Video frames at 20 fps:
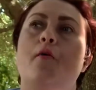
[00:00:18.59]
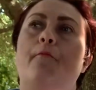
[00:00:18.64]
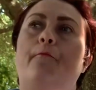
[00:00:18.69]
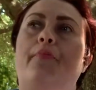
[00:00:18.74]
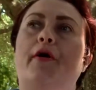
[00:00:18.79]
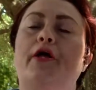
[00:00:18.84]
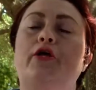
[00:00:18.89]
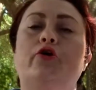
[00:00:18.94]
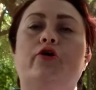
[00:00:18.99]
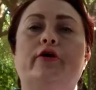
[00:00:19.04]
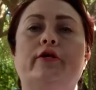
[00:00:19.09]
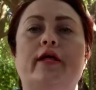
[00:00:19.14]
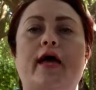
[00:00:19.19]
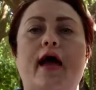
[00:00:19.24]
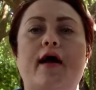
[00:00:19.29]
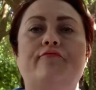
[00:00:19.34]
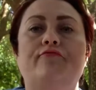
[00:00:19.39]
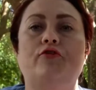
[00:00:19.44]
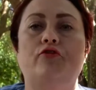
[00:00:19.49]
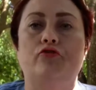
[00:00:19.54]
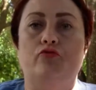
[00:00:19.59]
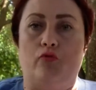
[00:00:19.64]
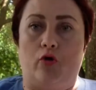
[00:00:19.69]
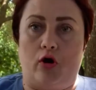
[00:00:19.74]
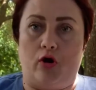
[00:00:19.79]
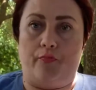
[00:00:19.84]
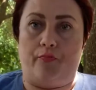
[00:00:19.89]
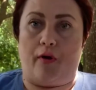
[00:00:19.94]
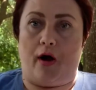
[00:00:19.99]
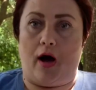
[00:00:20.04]
But you're going to have to use
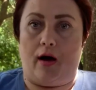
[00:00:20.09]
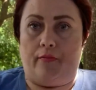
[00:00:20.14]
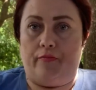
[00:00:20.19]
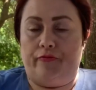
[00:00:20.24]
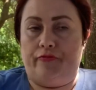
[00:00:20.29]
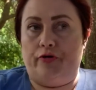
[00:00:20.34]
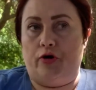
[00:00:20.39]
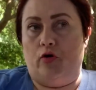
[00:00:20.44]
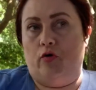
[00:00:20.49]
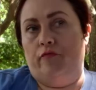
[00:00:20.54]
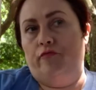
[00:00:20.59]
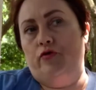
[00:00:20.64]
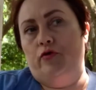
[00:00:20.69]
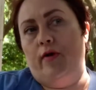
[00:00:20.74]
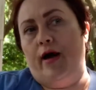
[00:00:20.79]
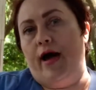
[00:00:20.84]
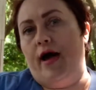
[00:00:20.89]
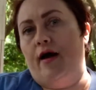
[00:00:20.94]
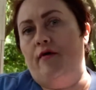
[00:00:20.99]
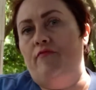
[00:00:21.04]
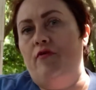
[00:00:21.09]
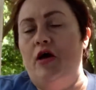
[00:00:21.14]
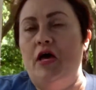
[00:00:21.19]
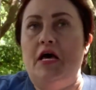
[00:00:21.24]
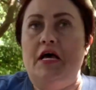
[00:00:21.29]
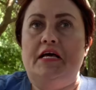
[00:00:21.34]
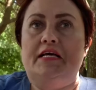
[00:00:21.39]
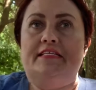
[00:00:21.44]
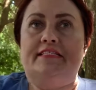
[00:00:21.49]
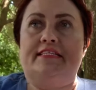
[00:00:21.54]
word problems. So if you have
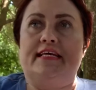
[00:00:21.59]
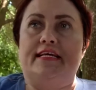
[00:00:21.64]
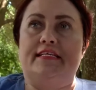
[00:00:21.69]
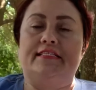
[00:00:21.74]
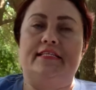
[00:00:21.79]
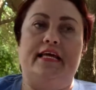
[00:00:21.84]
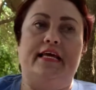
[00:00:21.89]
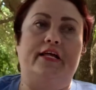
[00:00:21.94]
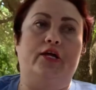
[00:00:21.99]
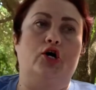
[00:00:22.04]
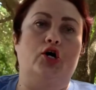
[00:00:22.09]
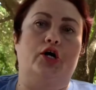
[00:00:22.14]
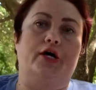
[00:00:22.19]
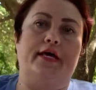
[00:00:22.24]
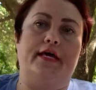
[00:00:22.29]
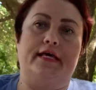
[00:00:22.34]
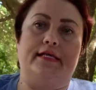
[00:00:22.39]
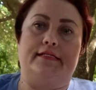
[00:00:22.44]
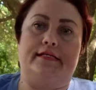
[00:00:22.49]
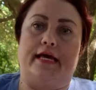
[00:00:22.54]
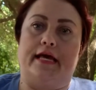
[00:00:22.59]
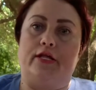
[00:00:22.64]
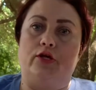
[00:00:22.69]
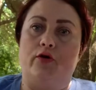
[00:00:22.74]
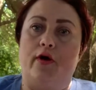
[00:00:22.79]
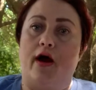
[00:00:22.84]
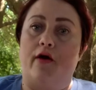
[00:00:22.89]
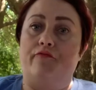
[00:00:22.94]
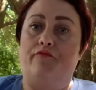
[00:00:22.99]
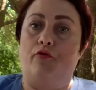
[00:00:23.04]
16 cookies and
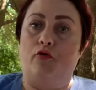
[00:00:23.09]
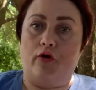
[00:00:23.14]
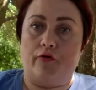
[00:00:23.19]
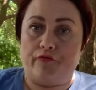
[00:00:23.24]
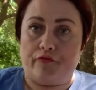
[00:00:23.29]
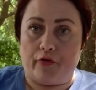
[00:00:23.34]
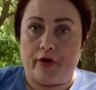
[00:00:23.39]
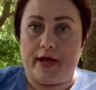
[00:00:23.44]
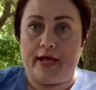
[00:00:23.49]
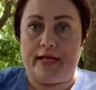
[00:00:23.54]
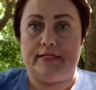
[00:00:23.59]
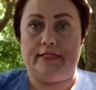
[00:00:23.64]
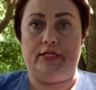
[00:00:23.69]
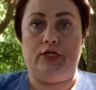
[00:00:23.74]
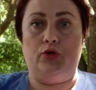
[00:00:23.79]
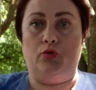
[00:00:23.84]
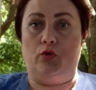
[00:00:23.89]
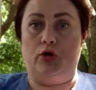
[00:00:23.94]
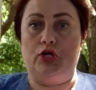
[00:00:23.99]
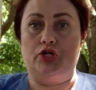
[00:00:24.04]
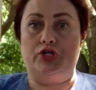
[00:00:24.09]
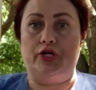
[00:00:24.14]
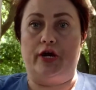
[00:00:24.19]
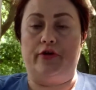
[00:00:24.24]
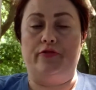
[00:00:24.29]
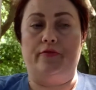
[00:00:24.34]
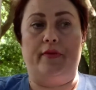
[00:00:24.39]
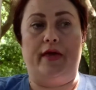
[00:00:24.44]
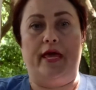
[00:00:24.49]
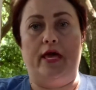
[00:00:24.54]
you have 4 friends and you want to share
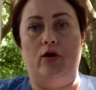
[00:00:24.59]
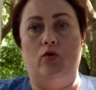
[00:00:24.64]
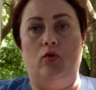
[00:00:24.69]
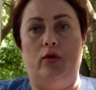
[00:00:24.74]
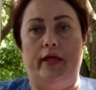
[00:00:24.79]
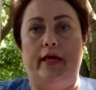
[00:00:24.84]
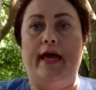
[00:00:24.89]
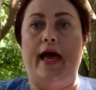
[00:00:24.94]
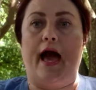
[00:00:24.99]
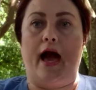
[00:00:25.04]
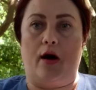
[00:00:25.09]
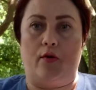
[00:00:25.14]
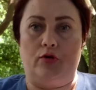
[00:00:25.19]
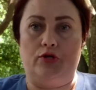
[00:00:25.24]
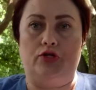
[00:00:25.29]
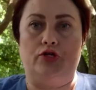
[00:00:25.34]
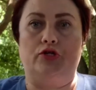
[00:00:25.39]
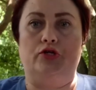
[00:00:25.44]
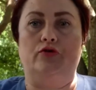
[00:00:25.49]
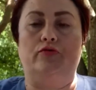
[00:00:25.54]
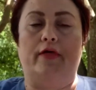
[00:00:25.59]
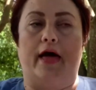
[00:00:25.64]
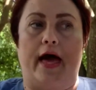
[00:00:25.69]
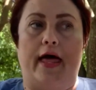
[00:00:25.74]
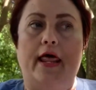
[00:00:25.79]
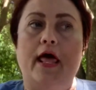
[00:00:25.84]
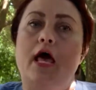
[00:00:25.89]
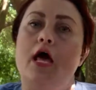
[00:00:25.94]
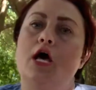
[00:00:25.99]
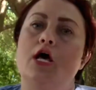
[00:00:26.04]
them equally, how would you do that?
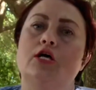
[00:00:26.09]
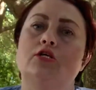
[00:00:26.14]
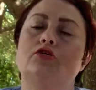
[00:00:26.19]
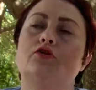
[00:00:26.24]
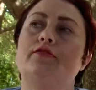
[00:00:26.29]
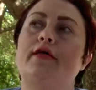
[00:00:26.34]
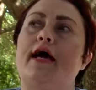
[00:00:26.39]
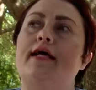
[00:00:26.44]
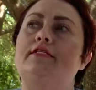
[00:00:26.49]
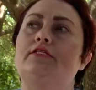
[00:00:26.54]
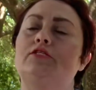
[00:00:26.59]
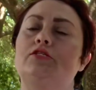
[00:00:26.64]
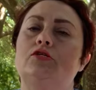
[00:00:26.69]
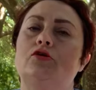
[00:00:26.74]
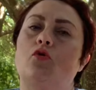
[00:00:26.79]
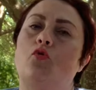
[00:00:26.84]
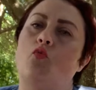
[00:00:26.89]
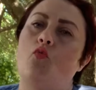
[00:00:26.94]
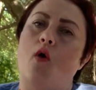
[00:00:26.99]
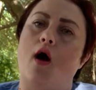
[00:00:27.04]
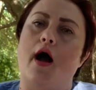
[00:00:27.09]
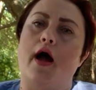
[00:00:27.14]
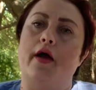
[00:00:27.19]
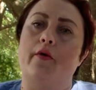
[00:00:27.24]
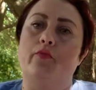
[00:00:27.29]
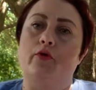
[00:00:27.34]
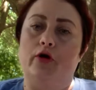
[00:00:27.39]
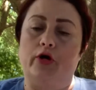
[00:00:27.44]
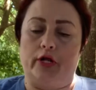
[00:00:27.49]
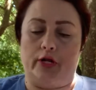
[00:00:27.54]
So that's why
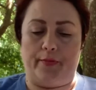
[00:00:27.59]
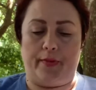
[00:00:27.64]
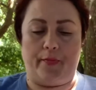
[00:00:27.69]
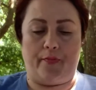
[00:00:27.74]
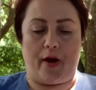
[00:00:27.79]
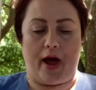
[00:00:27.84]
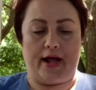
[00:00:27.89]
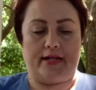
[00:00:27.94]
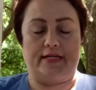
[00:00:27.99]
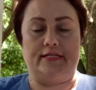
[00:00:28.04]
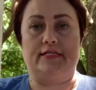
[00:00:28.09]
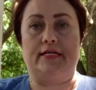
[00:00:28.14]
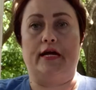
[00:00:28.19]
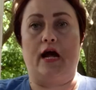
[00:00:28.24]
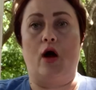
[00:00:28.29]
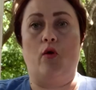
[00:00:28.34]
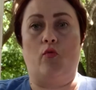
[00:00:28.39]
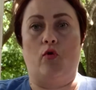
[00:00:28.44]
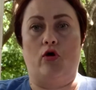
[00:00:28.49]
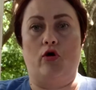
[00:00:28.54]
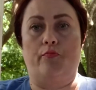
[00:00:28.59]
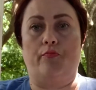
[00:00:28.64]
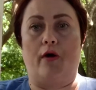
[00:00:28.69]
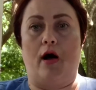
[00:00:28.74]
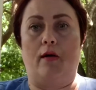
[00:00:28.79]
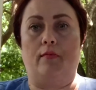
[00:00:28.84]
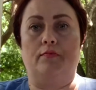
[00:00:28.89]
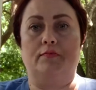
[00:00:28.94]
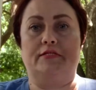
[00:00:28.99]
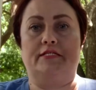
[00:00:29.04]
we're going to be practicing our word
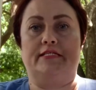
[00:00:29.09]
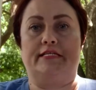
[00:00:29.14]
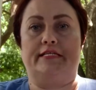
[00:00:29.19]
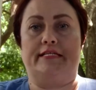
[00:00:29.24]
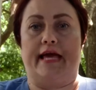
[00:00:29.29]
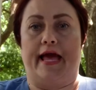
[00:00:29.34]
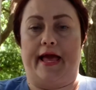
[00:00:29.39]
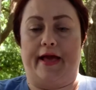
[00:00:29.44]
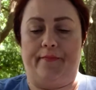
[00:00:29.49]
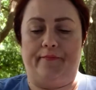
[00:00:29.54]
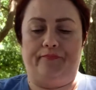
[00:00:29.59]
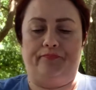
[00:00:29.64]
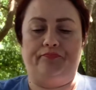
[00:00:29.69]
problems today.